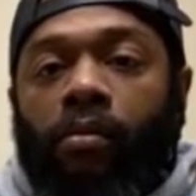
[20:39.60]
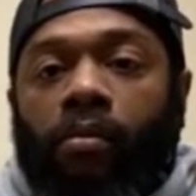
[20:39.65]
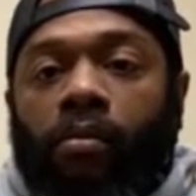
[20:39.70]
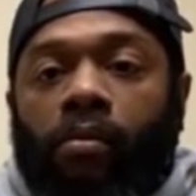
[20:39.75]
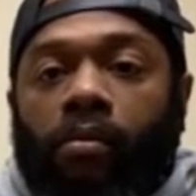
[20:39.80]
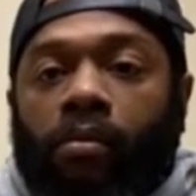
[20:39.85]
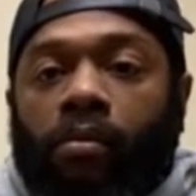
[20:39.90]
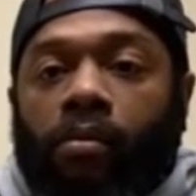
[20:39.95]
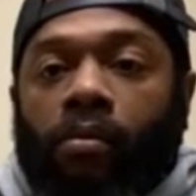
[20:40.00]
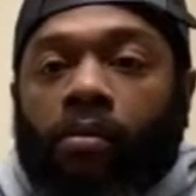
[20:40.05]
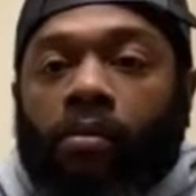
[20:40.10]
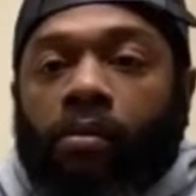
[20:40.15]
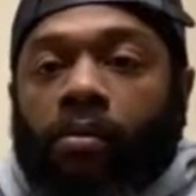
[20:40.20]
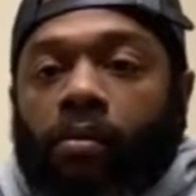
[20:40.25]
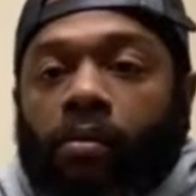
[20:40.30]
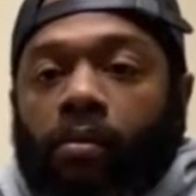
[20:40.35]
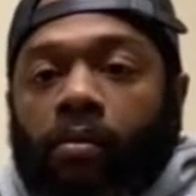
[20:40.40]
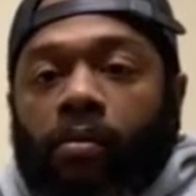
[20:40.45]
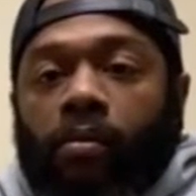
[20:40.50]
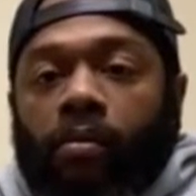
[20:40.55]

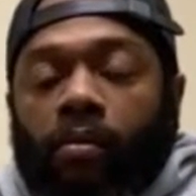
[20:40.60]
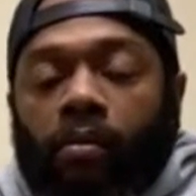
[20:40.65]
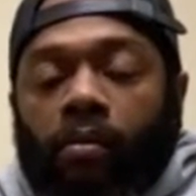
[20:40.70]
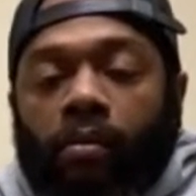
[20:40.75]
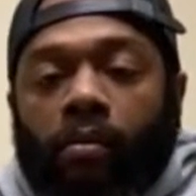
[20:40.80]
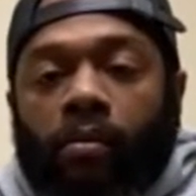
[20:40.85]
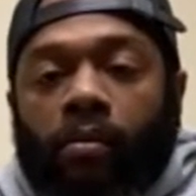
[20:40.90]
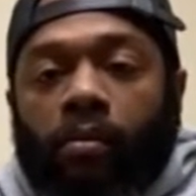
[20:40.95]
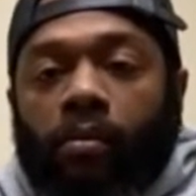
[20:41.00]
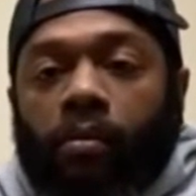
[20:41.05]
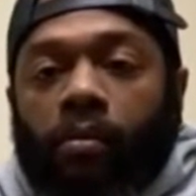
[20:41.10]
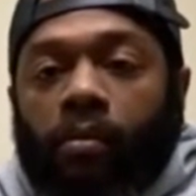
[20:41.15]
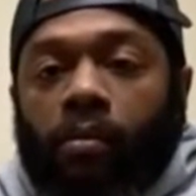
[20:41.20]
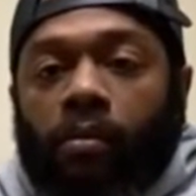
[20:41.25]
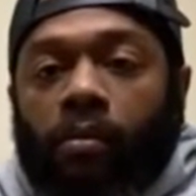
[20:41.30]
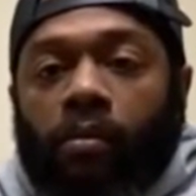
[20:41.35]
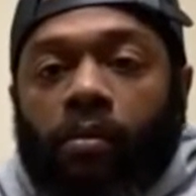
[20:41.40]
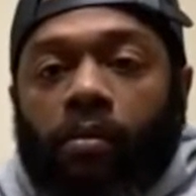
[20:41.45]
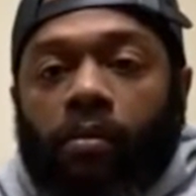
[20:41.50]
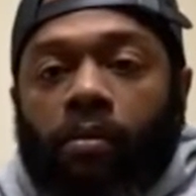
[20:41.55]

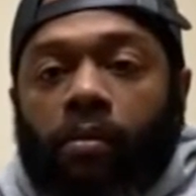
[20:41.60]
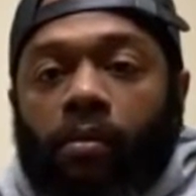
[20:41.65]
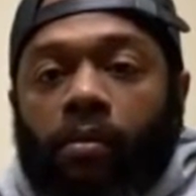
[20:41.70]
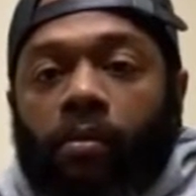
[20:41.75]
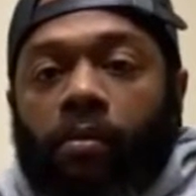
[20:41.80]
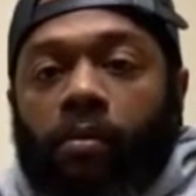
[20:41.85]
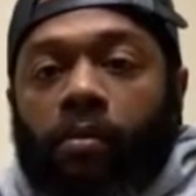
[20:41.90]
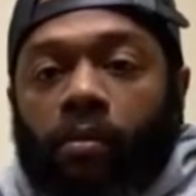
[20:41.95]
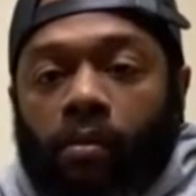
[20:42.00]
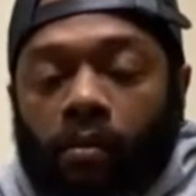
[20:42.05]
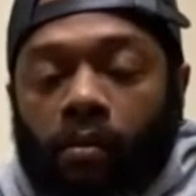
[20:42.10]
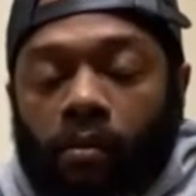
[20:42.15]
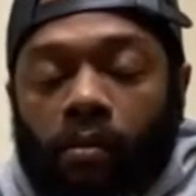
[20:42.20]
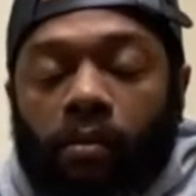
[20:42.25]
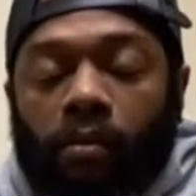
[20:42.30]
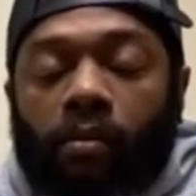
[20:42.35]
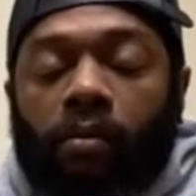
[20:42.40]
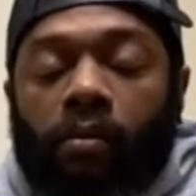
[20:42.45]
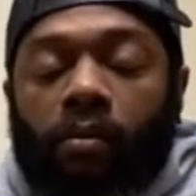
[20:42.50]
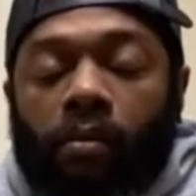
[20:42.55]

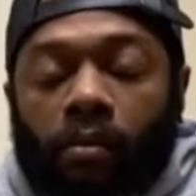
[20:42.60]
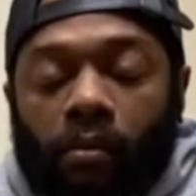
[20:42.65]
[no speech]